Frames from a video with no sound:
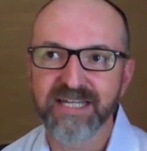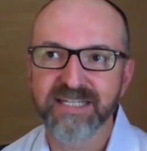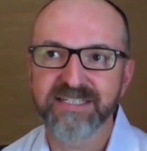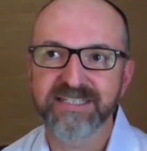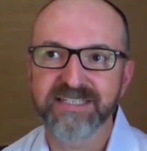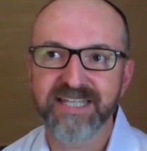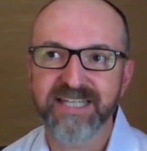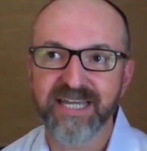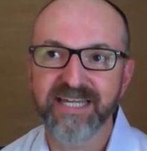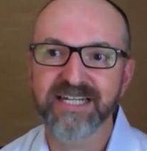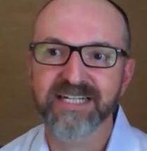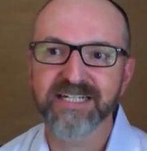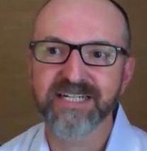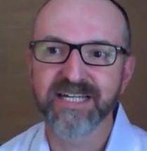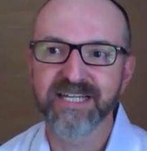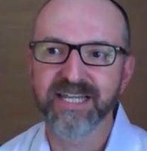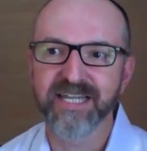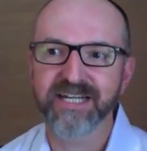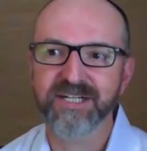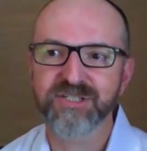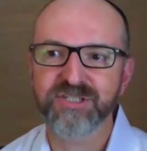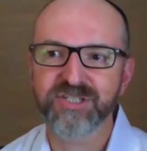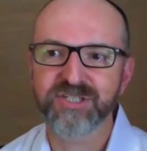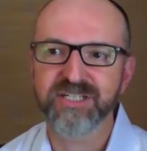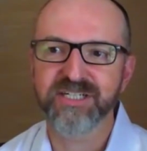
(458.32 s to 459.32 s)
data
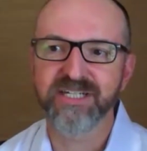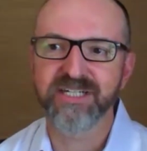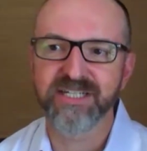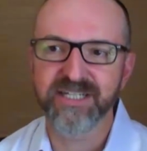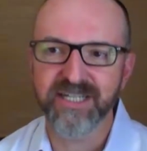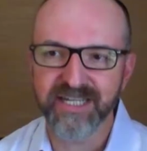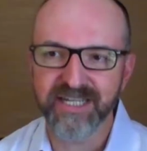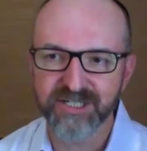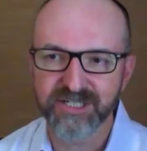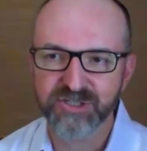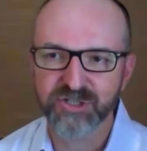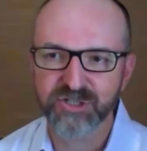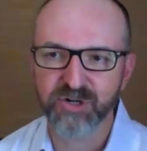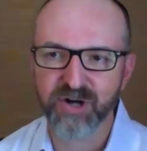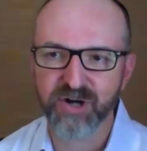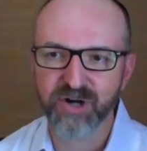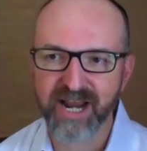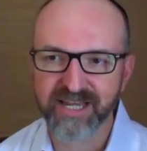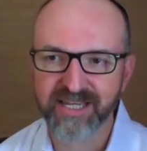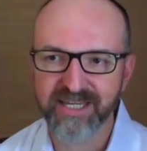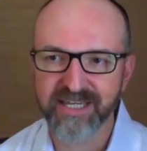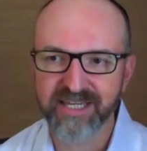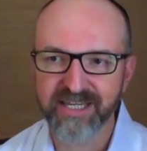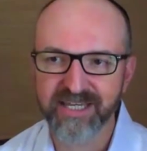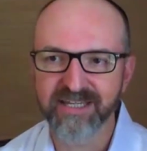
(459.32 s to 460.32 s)
collection and
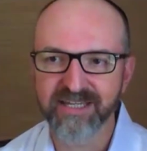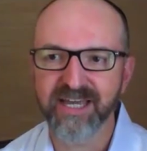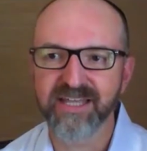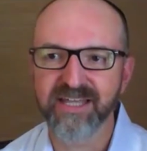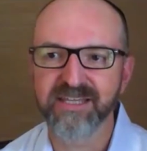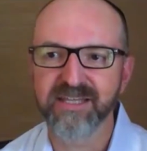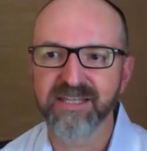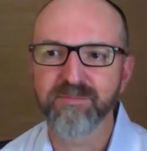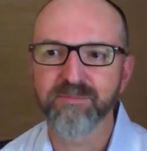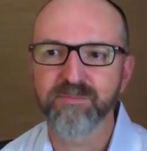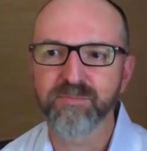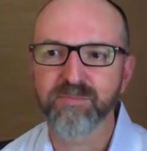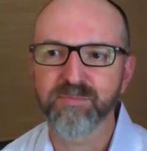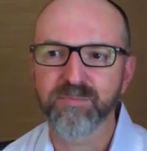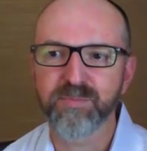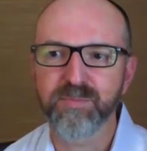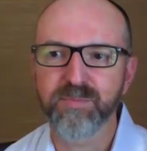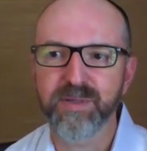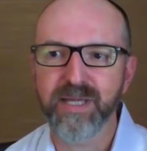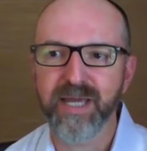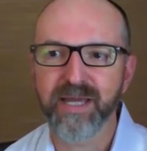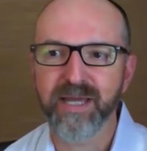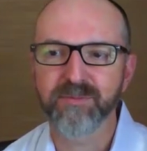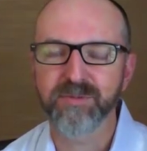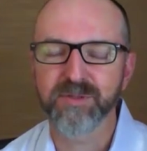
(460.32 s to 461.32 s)
tracking, and then
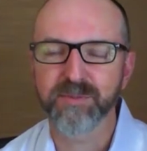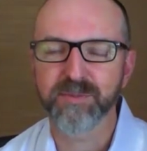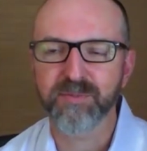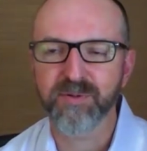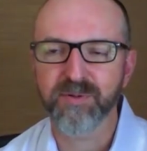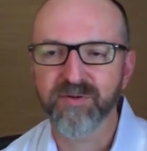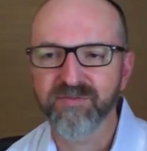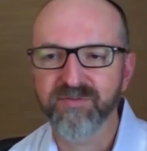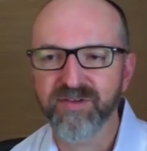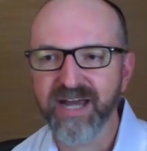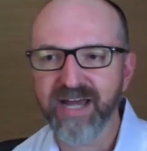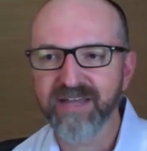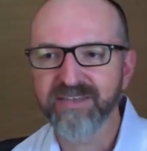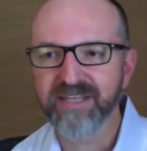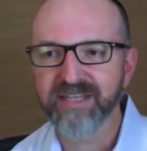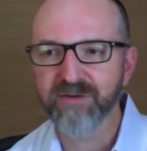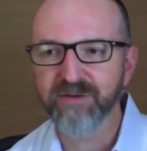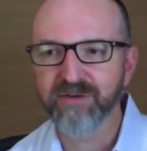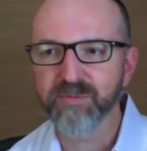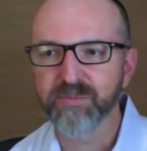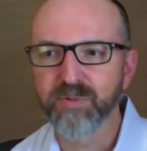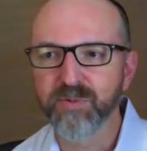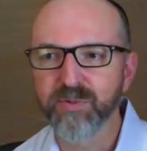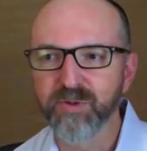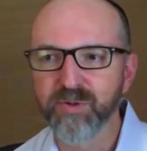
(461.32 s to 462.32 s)
being able to provide that
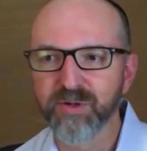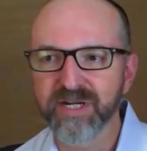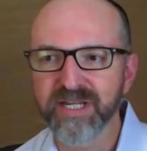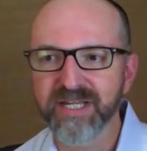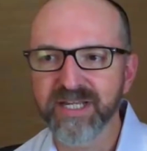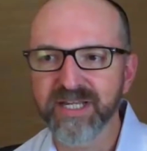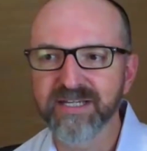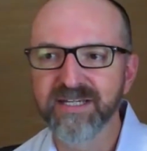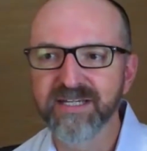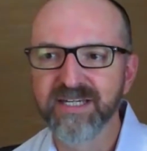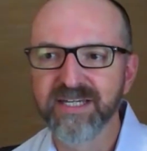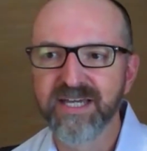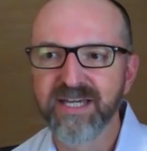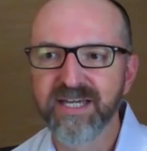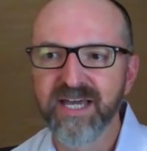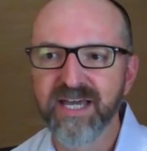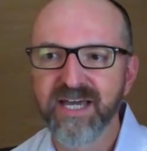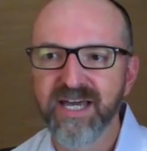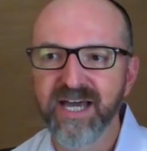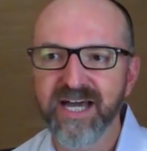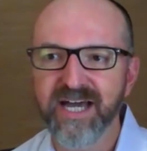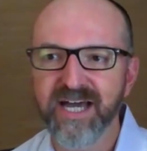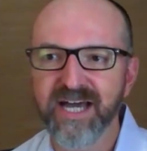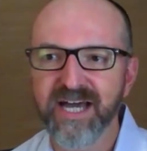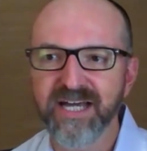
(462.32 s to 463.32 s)
reporting
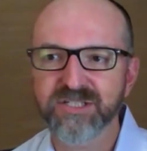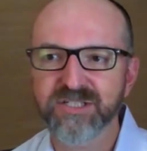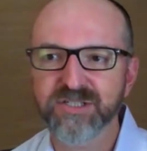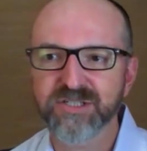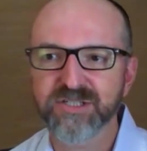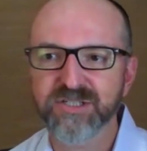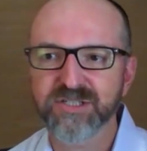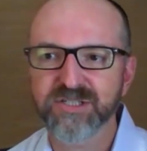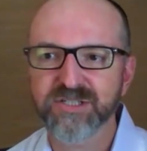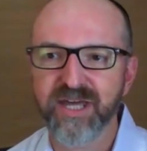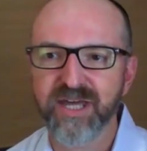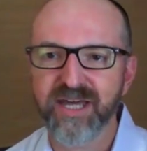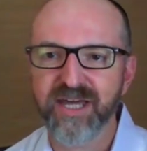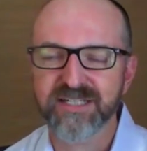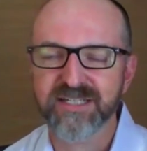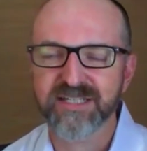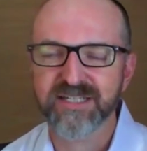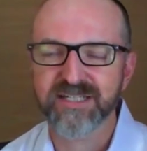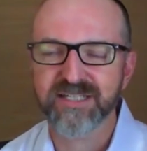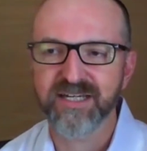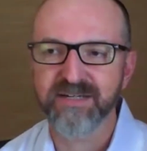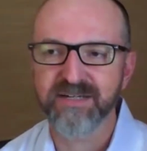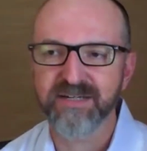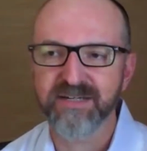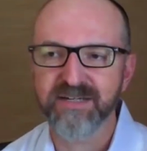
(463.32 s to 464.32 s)
so
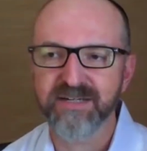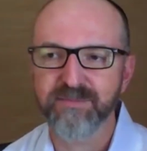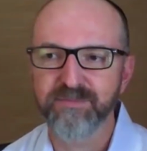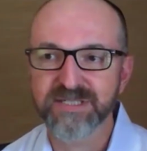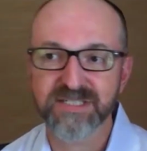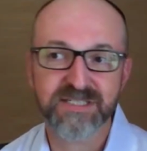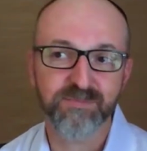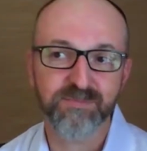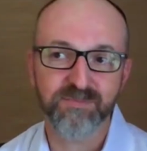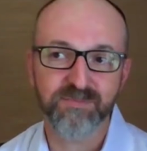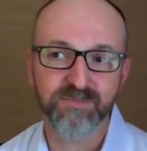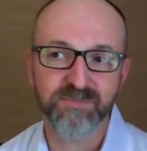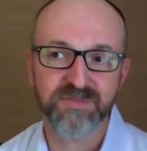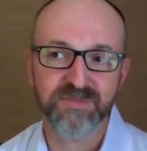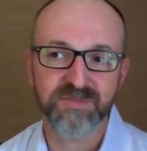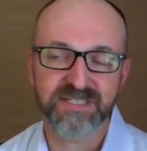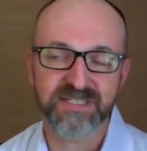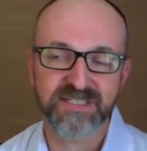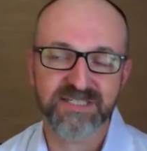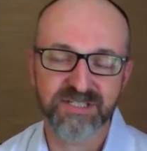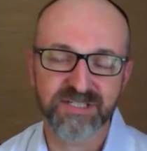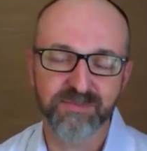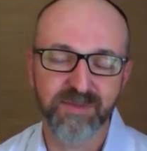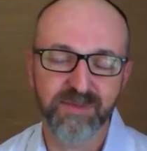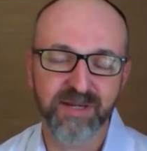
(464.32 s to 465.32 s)
that business
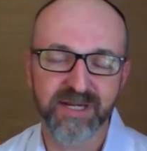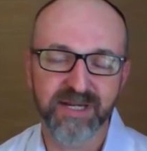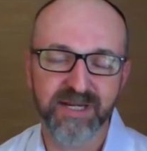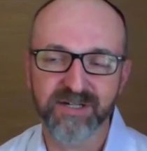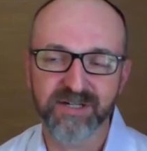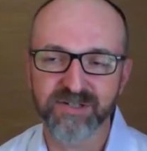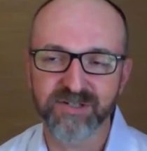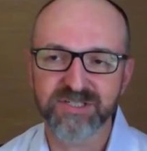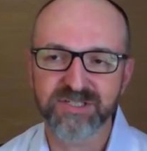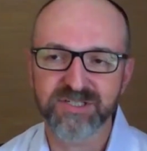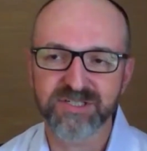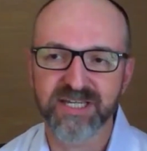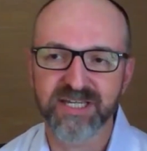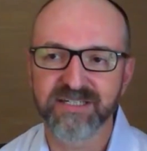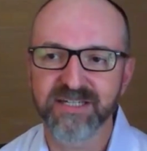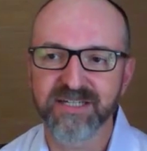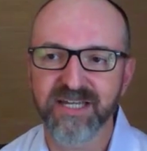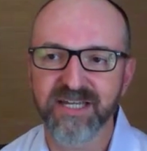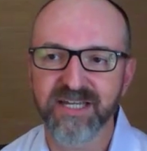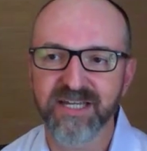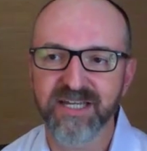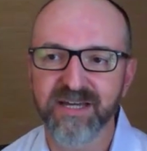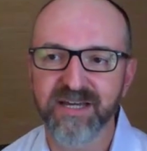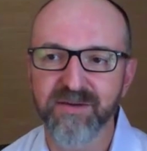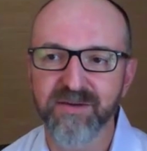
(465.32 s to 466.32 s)
decision makers
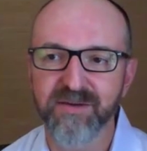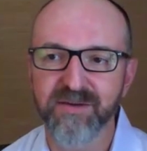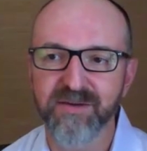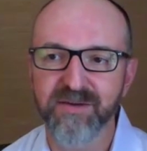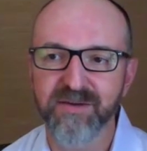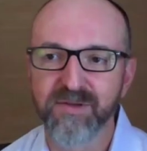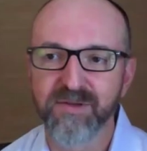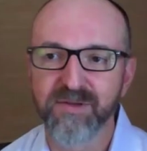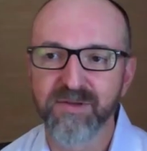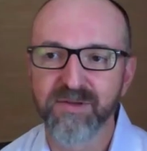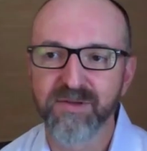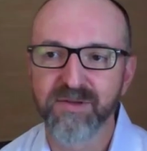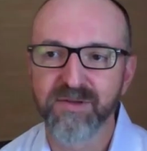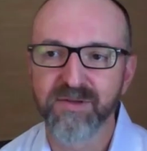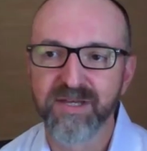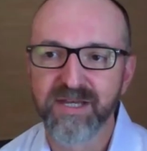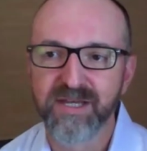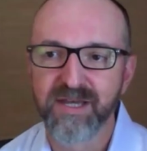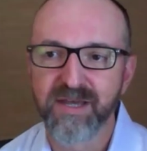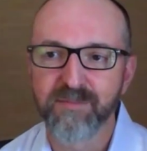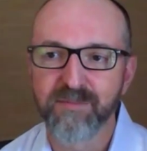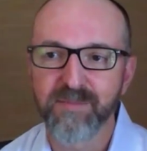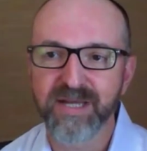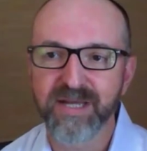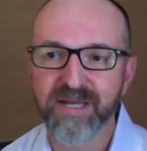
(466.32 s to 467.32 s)
can
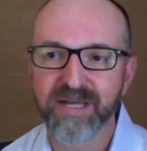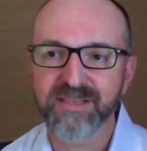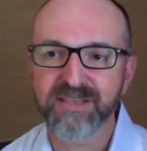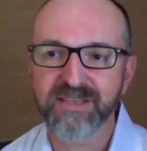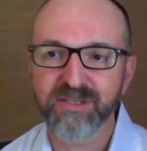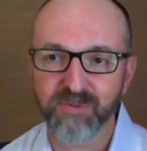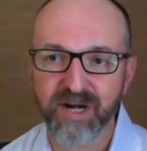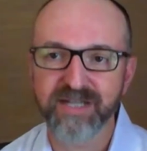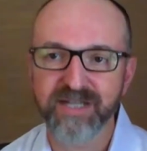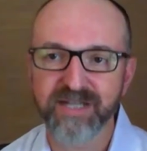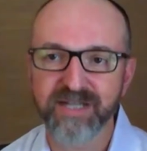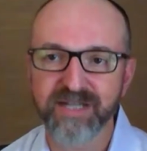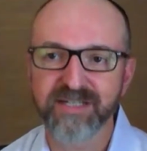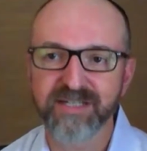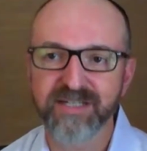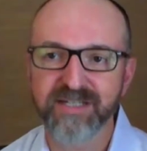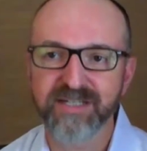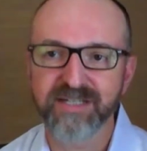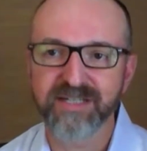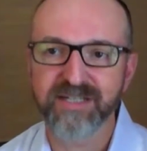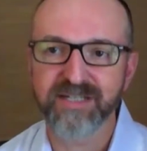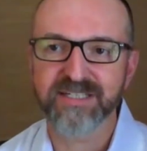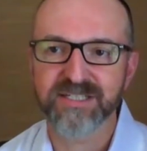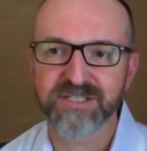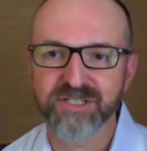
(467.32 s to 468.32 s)
make the right
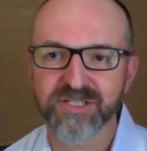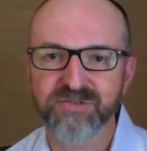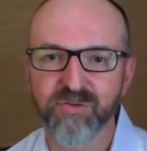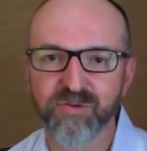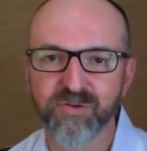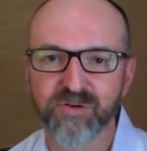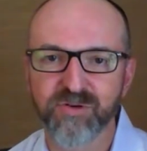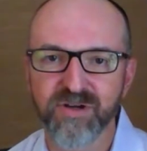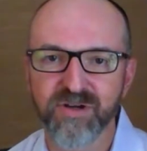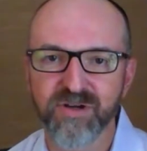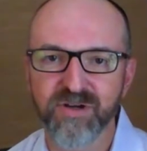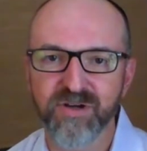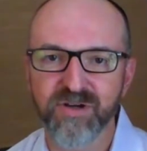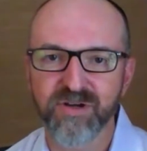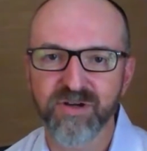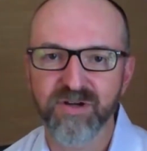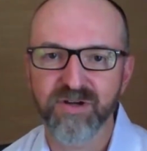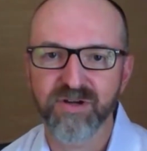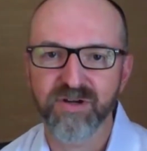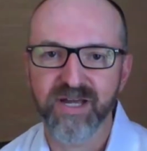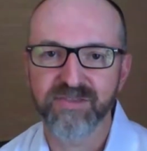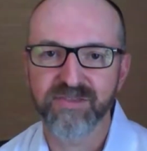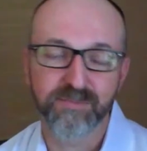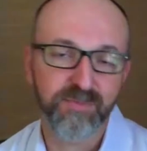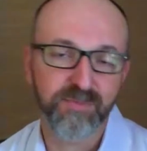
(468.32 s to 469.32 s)
decisions
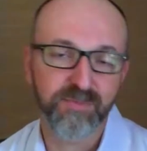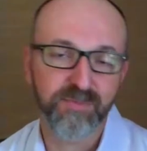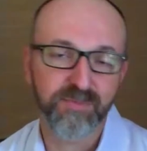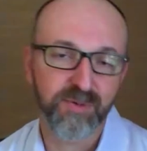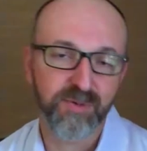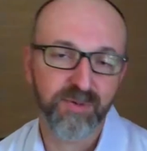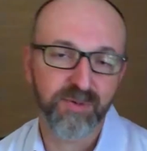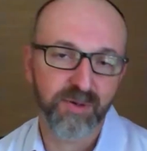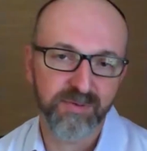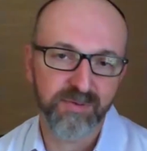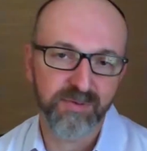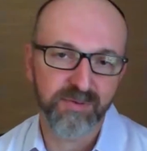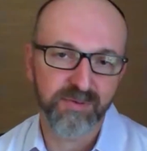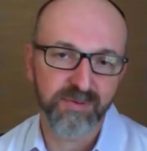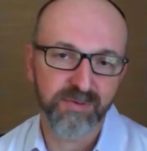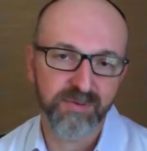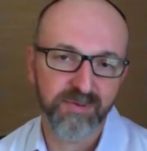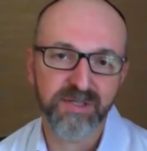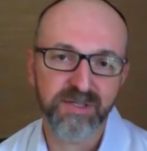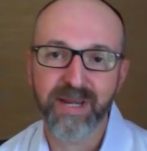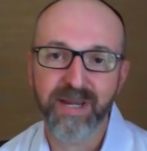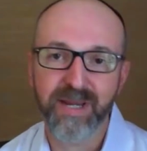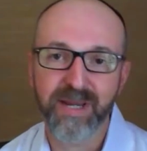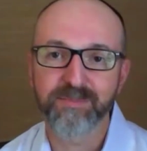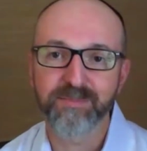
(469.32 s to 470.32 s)
for their
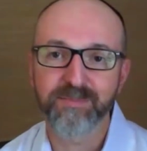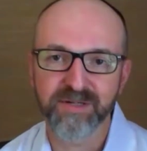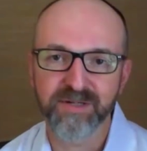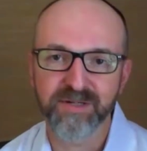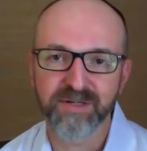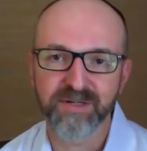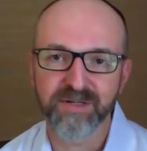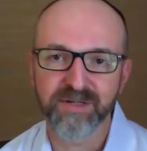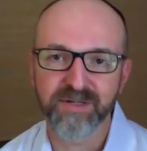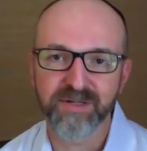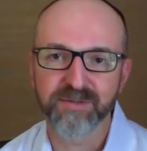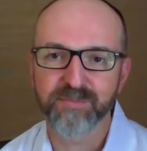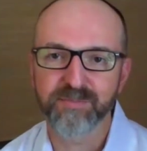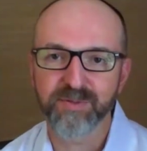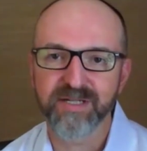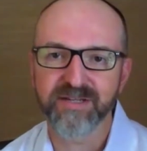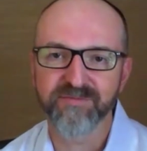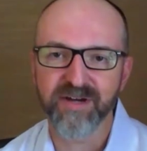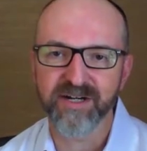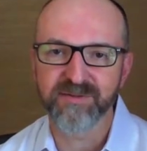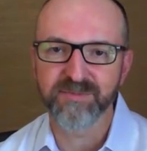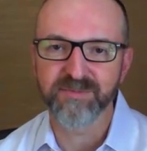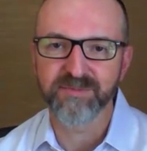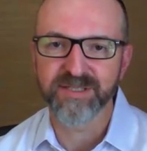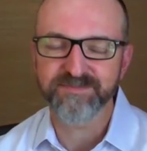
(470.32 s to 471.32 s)
paper and
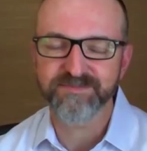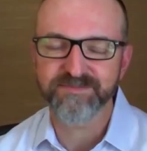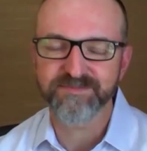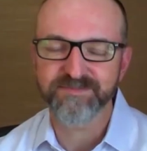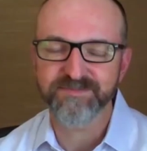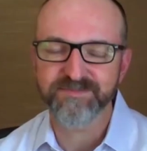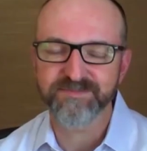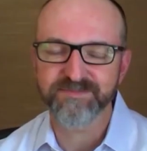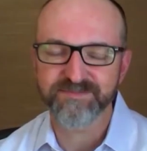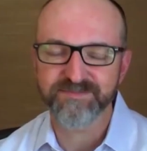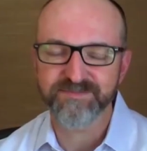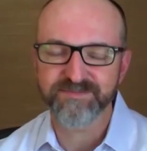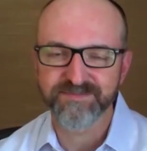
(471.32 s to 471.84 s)
print environment.